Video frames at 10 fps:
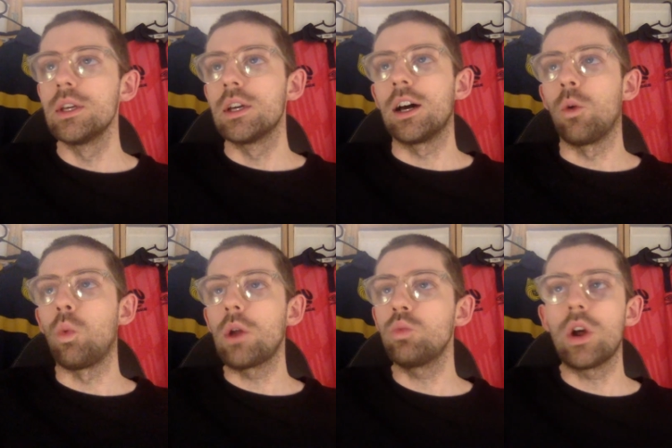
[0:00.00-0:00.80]

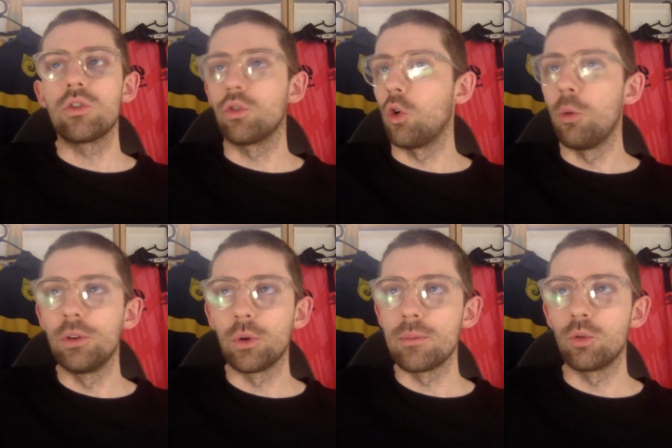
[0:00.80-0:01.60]
1-1 draw
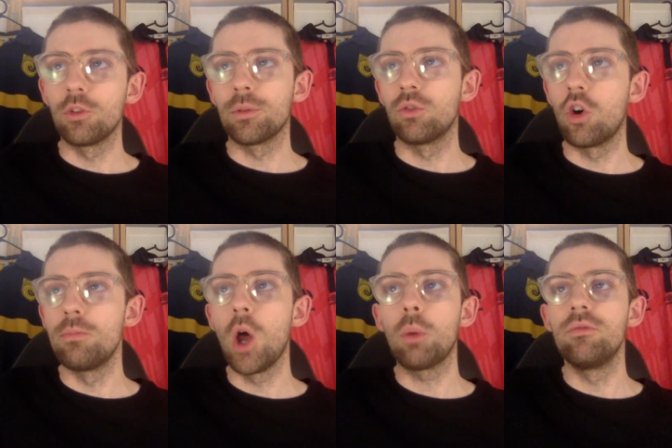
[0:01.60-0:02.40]
between Brisbane Roar and
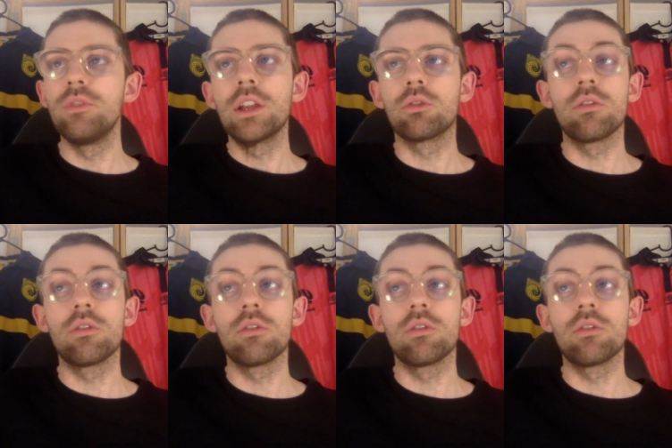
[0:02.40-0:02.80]
Melbourne Victory.